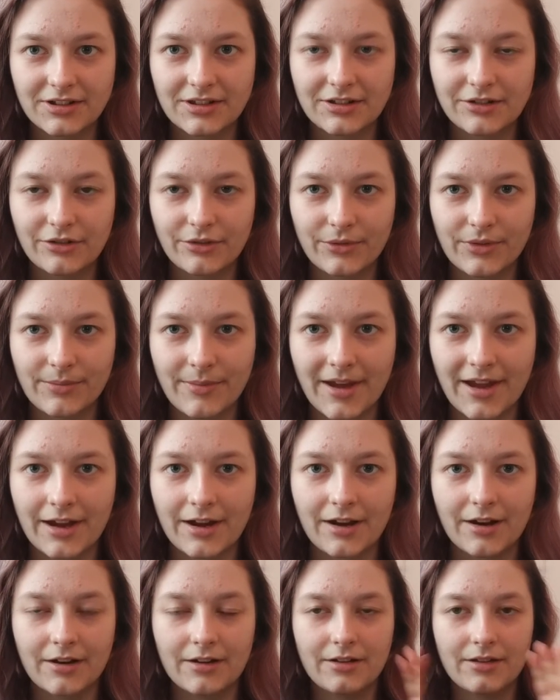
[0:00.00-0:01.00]
doing with my
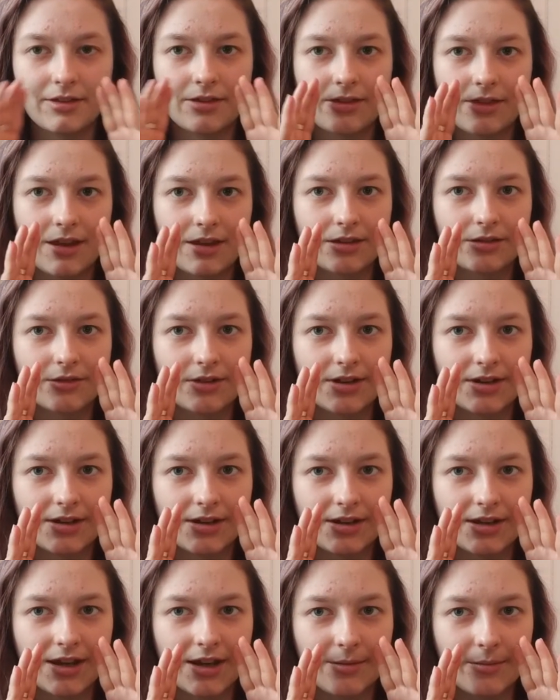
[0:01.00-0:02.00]
hair. Thank you,
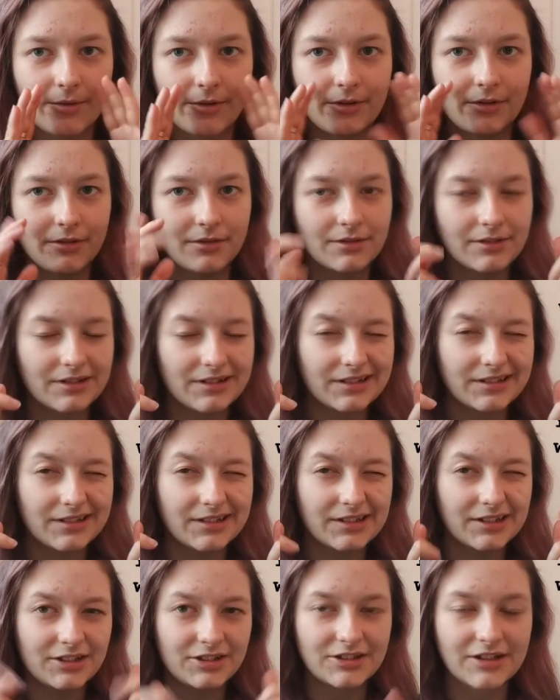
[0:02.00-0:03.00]
Editing Campbell.
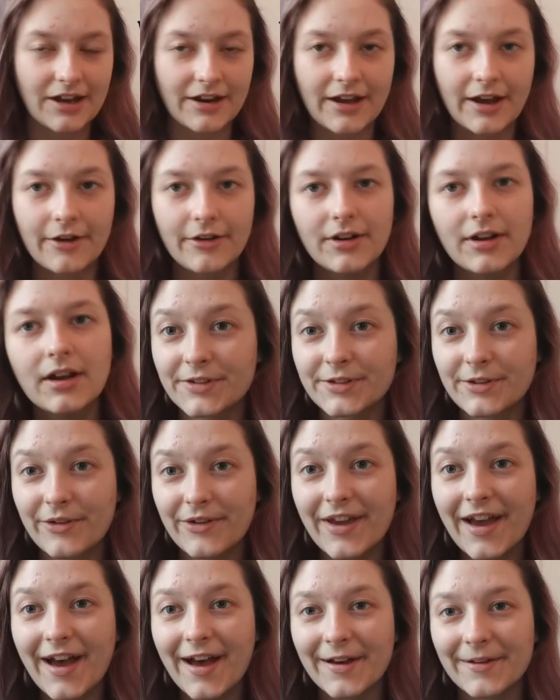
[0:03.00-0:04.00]
Shout out. So
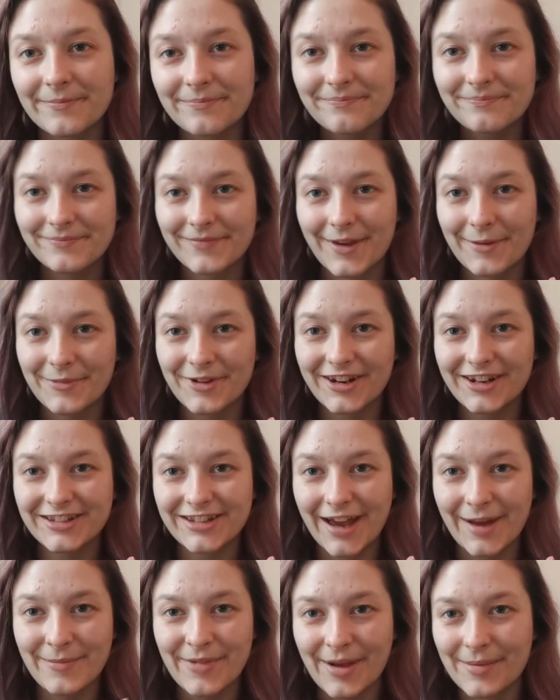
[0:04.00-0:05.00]
yeah, I'm gonna
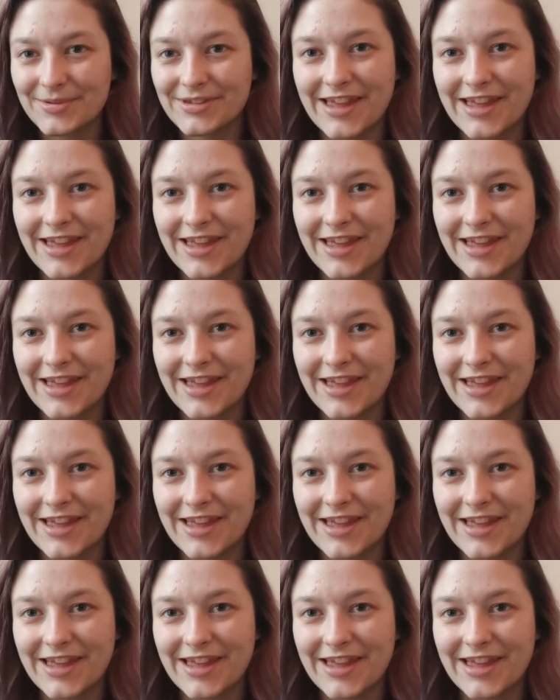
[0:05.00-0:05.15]
time-lapse